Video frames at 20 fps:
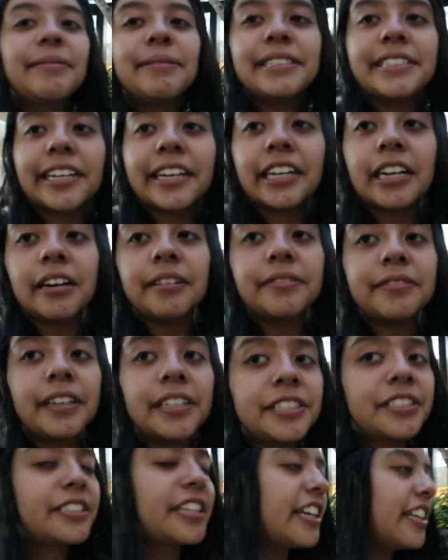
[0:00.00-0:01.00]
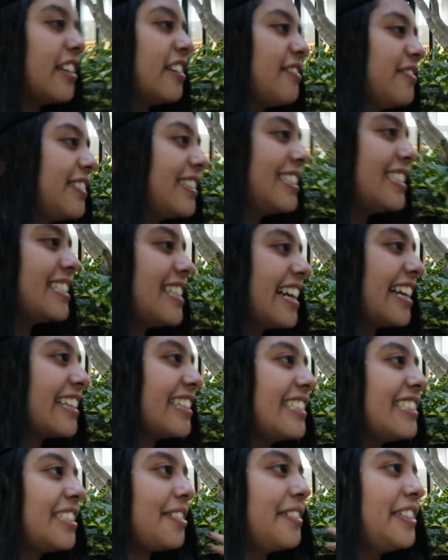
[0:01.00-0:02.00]
me check it out. I should check it out. It's like
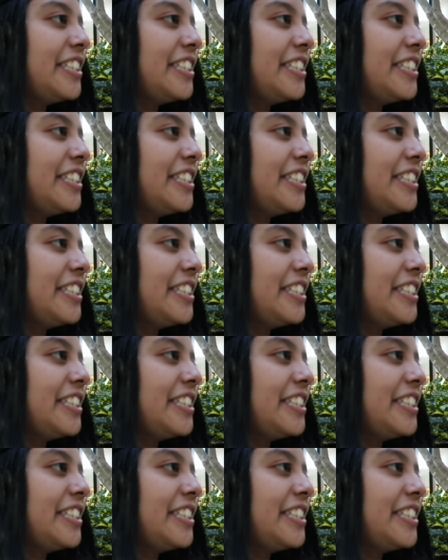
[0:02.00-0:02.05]
so